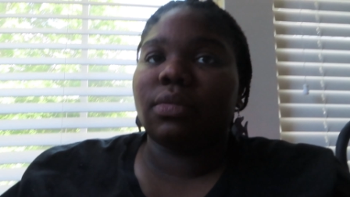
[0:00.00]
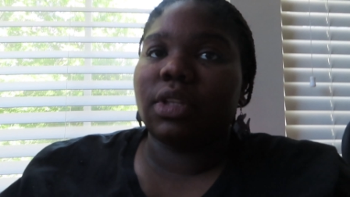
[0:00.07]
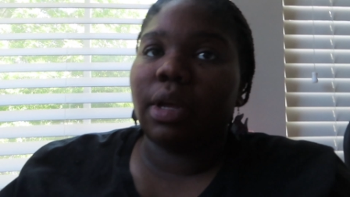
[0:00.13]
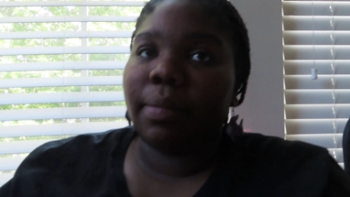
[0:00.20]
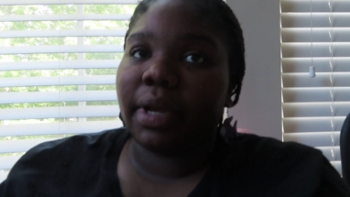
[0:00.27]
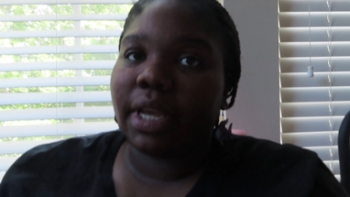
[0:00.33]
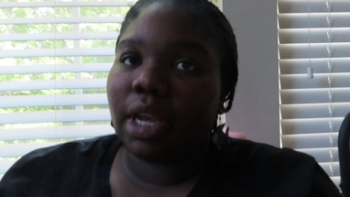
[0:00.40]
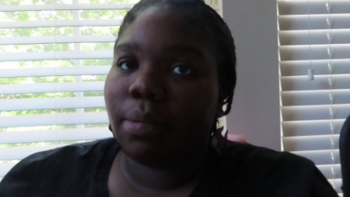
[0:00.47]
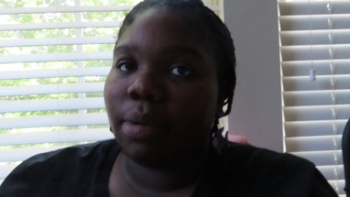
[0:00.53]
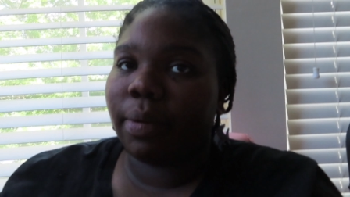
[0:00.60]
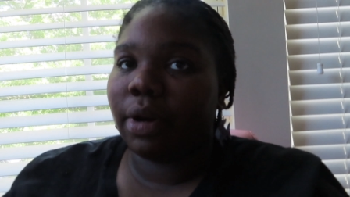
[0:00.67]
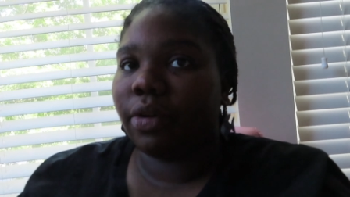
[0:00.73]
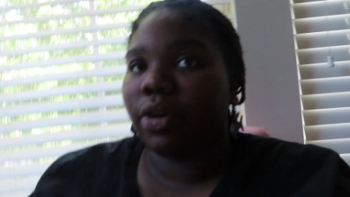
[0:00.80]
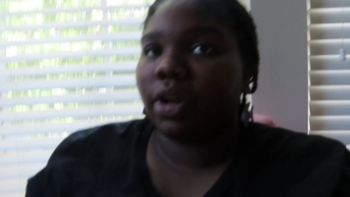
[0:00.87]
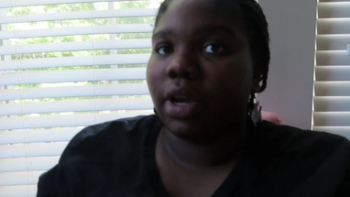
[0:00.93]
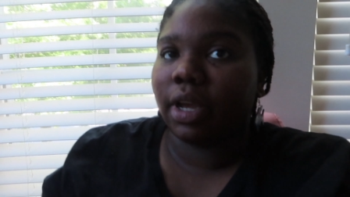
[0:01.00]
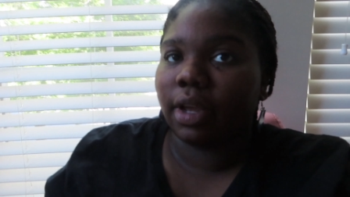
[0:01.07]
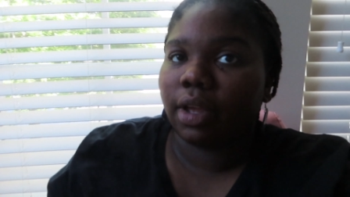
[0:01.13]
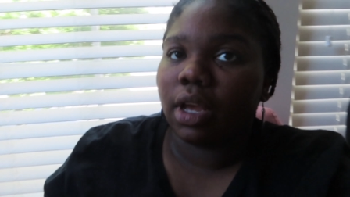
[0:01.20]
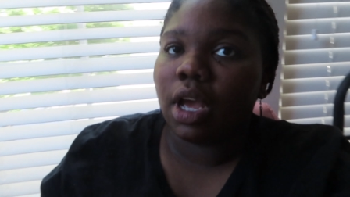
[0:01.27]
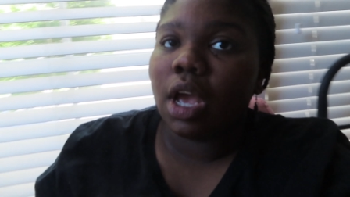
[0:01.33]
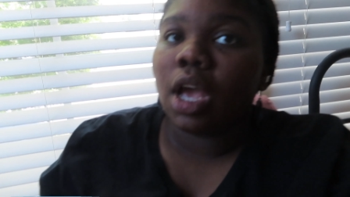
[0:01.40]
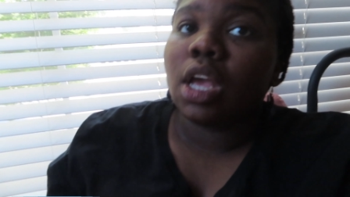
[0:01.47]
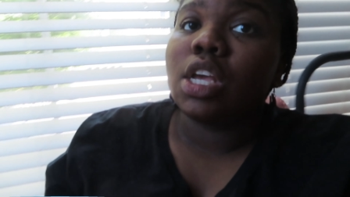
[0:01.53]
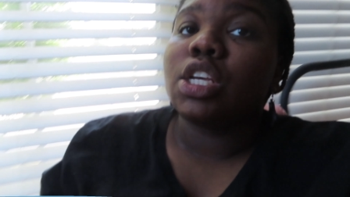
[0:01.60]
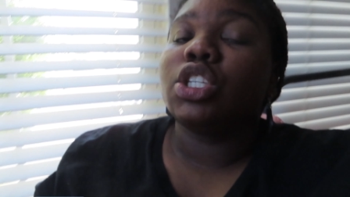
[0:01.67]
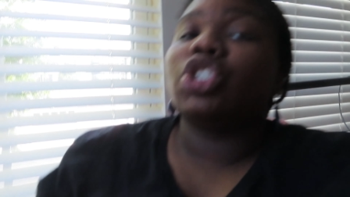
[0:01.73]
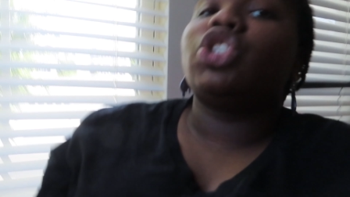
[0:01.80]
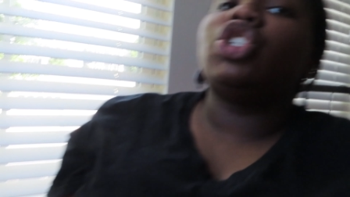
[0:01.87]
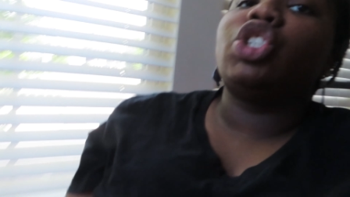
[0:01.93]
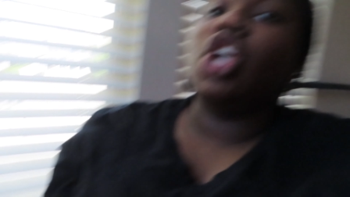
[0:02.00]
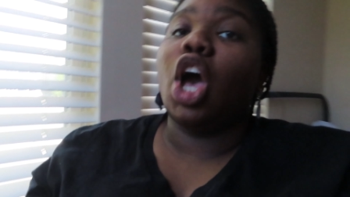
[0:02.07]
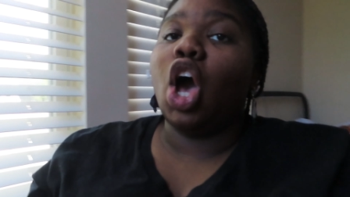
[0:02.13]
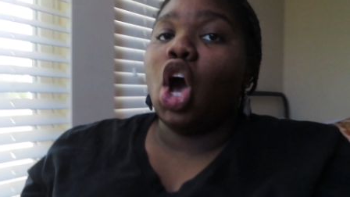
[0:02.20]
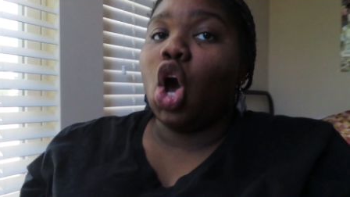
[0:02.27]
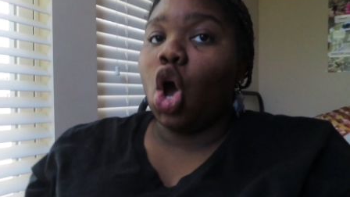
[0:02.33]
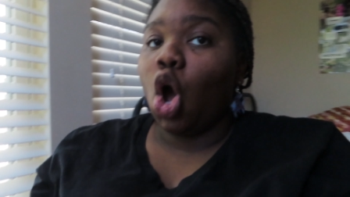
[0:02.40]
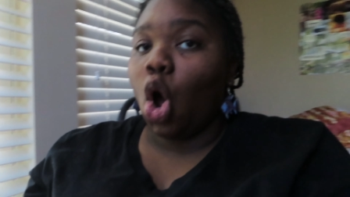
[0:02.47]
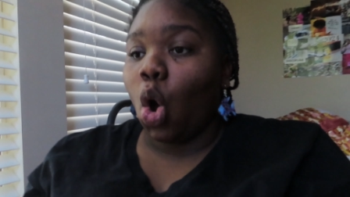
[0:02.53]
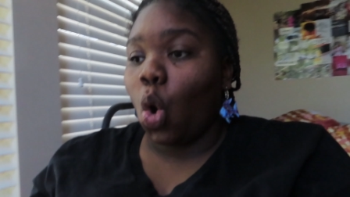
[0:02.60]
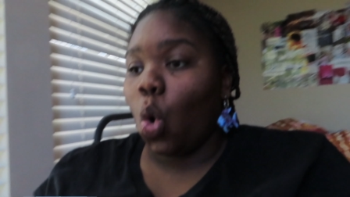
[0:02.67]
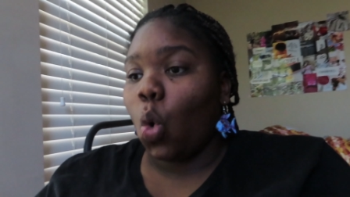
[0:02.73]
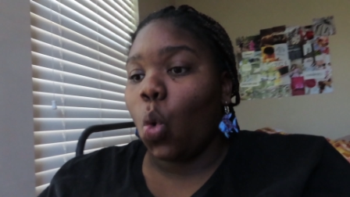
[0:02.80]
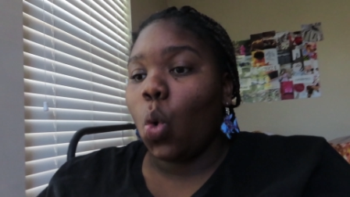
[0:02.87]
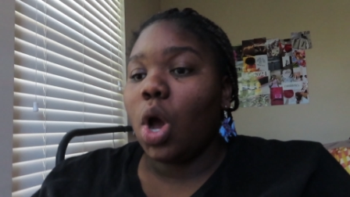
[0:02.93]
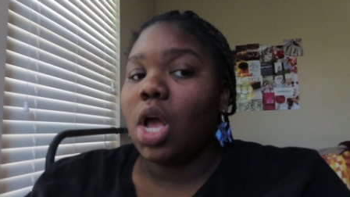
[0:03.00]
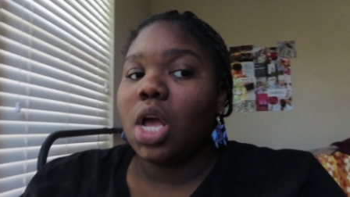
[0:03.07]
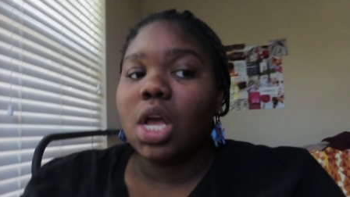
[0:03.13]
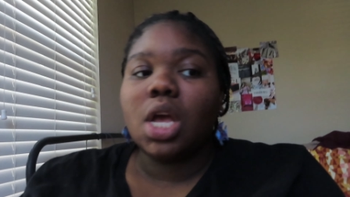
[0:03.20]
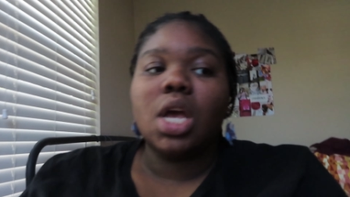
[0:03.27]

Not my camera battery dying. So,